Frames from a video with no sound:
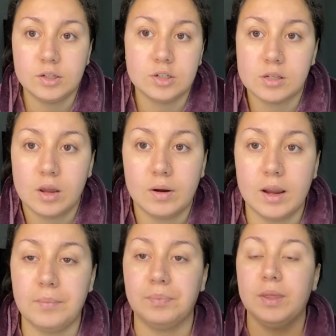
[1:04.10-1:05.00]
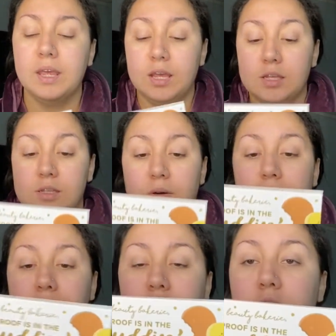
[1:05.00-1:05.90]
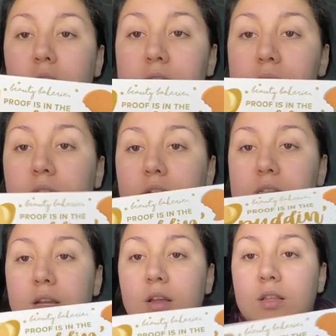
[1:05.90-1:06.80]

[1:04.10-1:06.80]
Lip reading: just how I am. So I will show you guys what it looks like on the